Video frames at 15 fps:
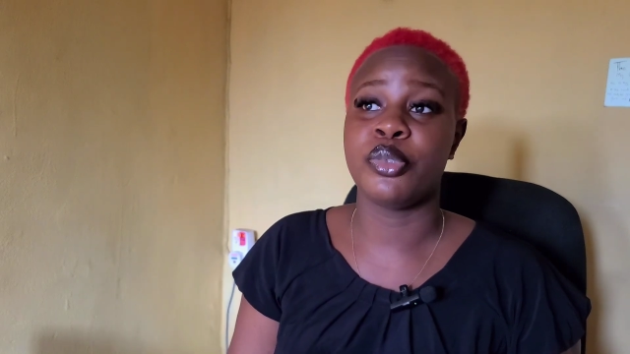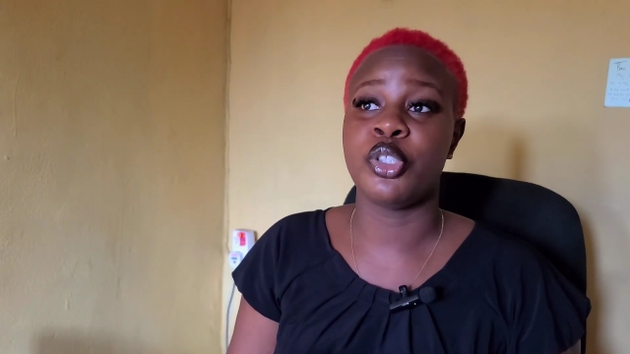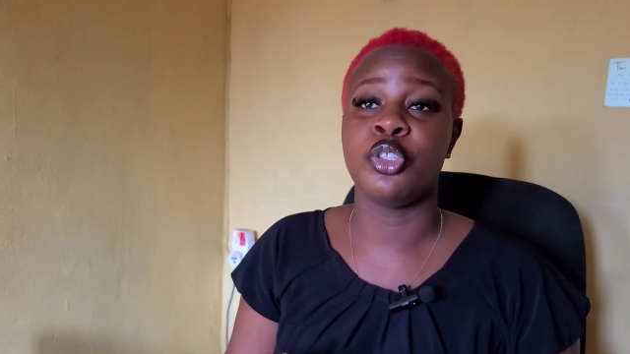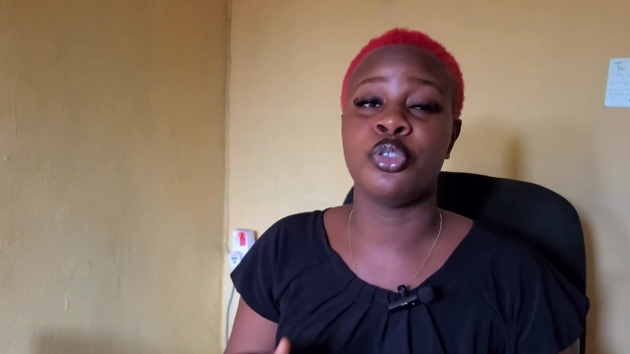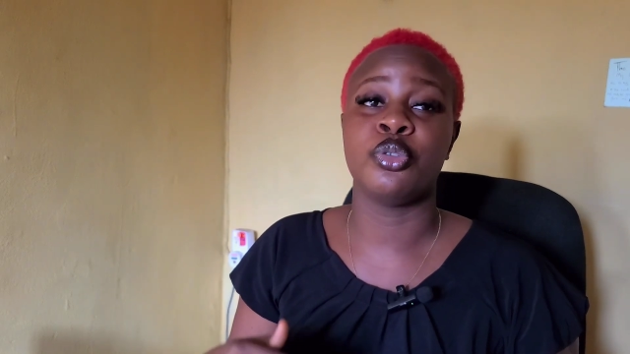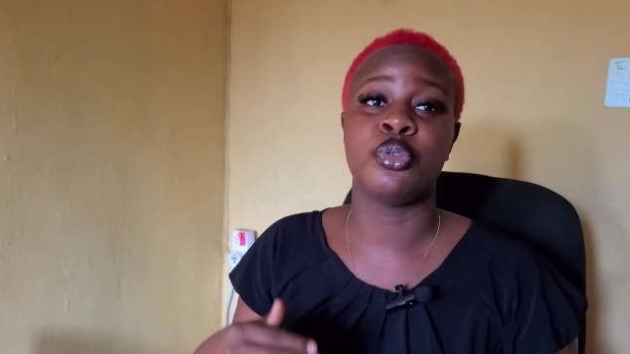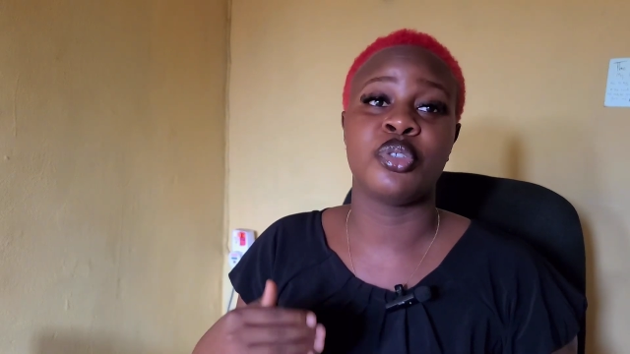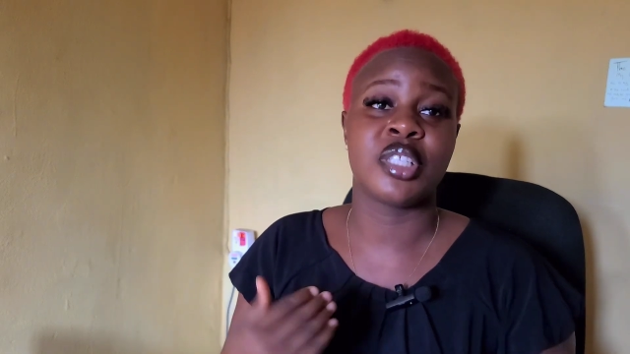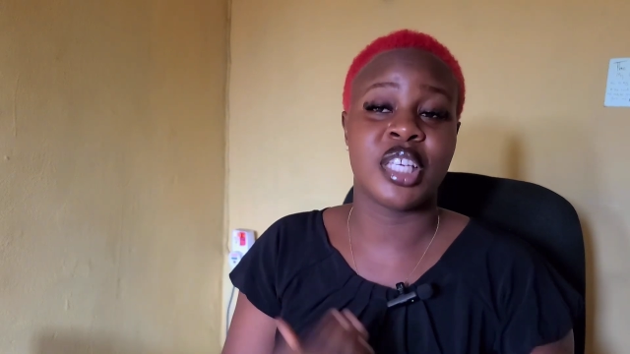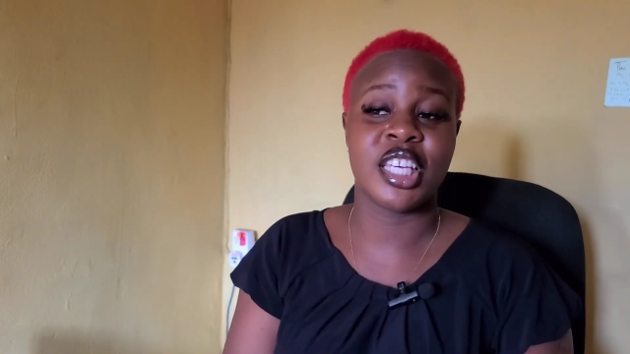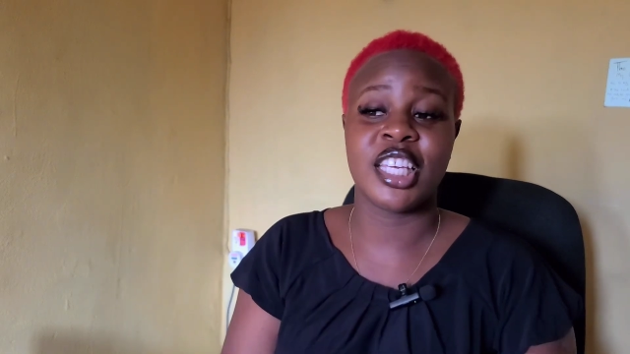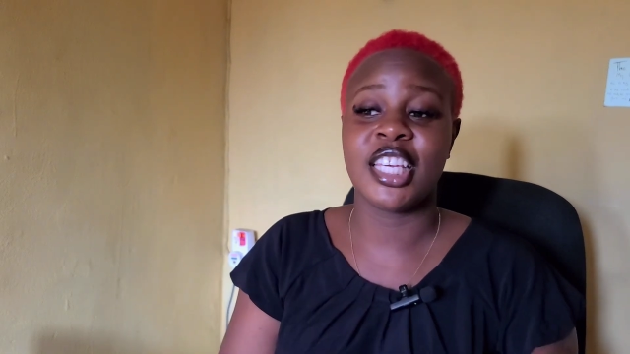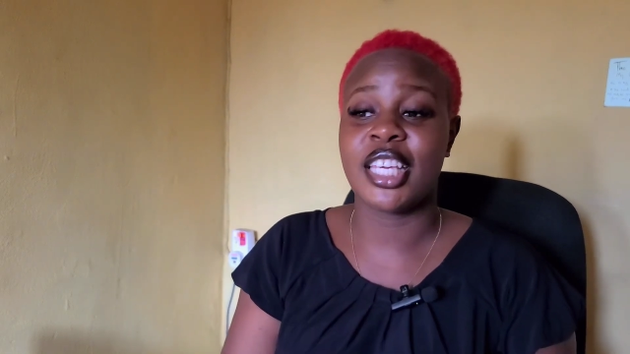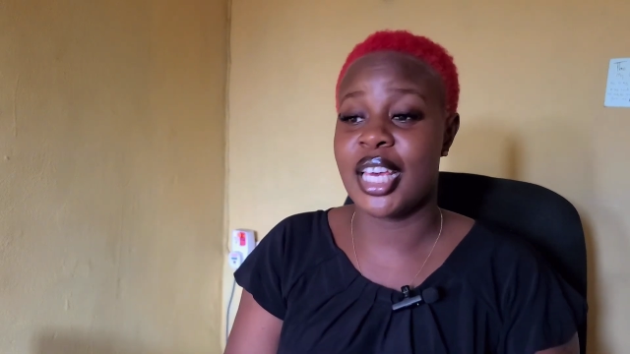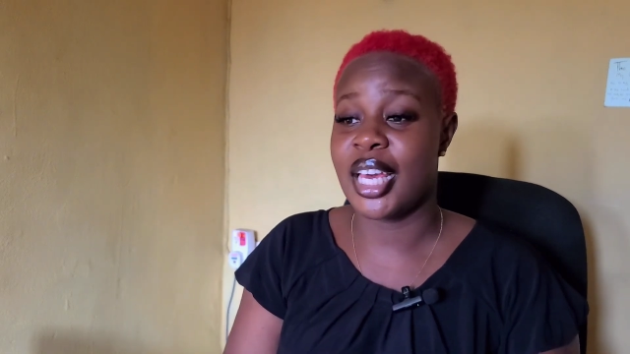new
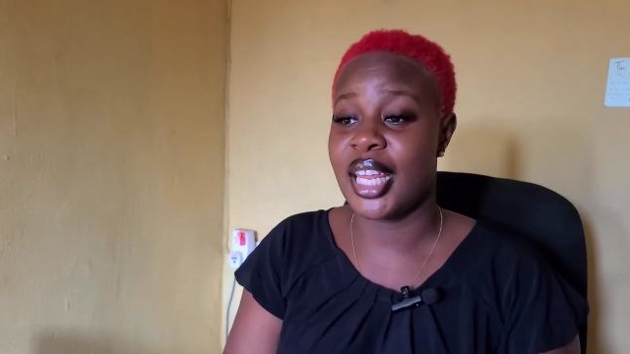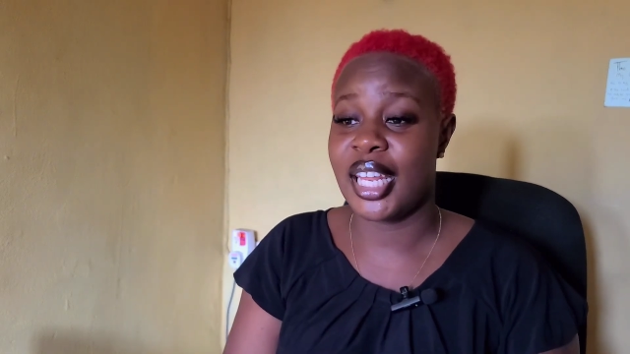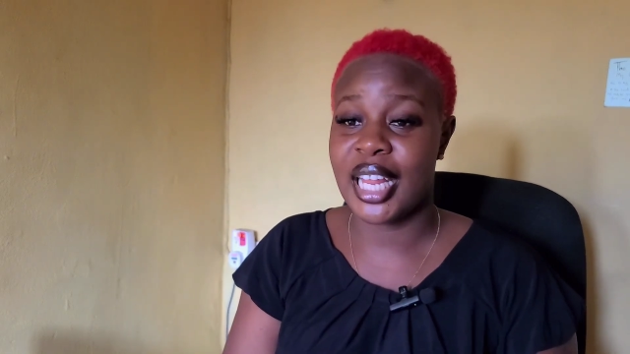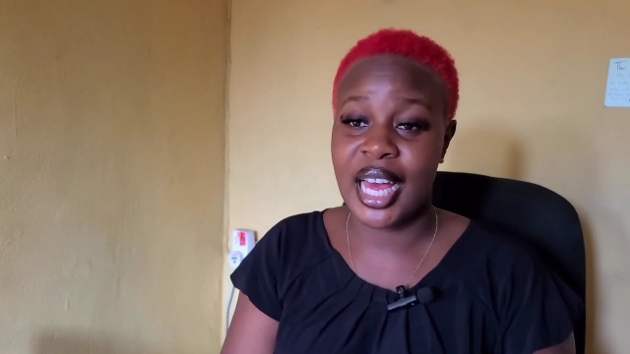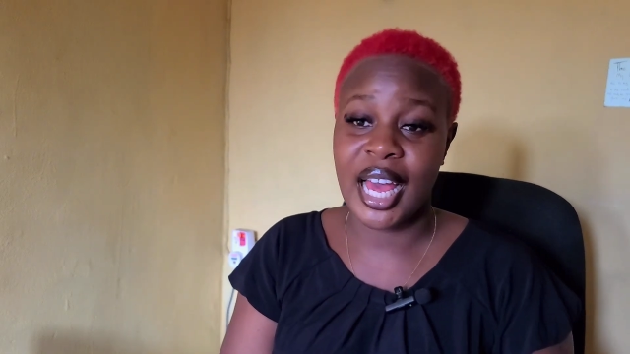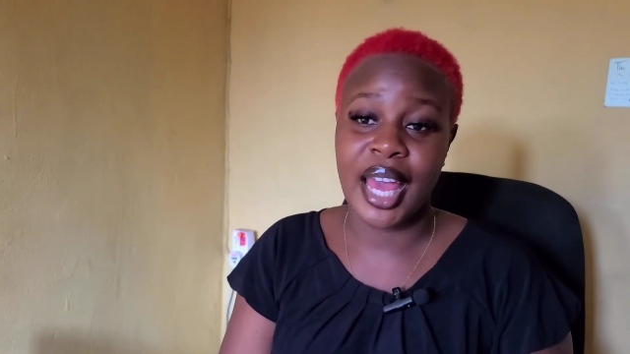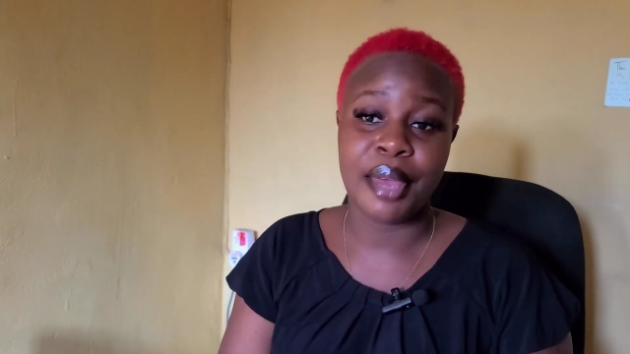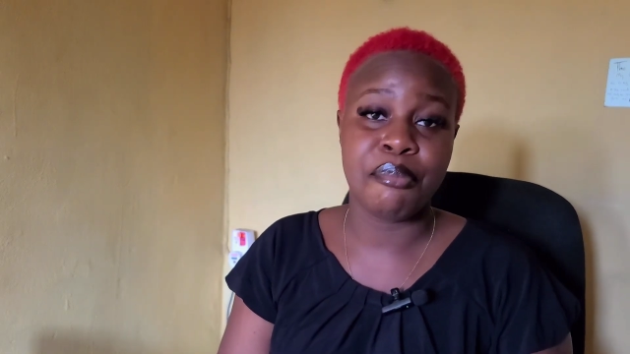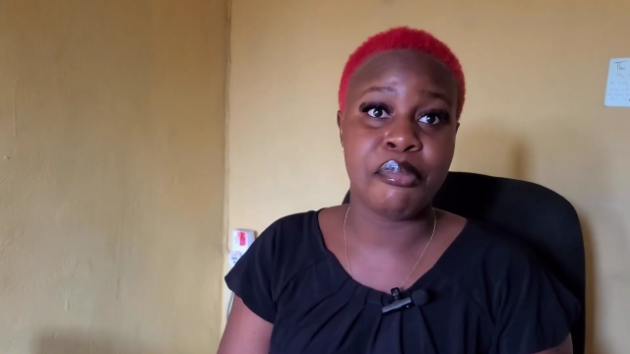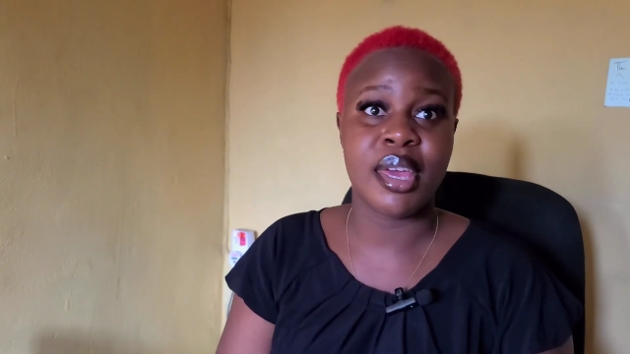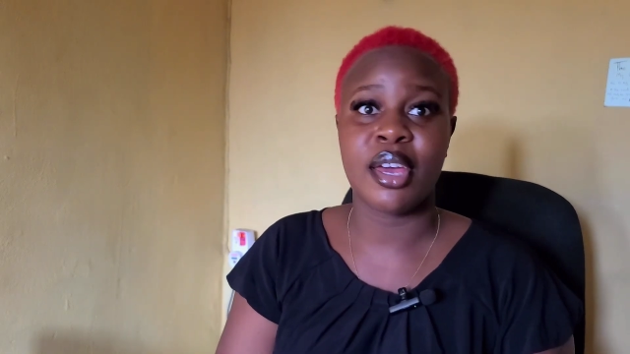skincare line,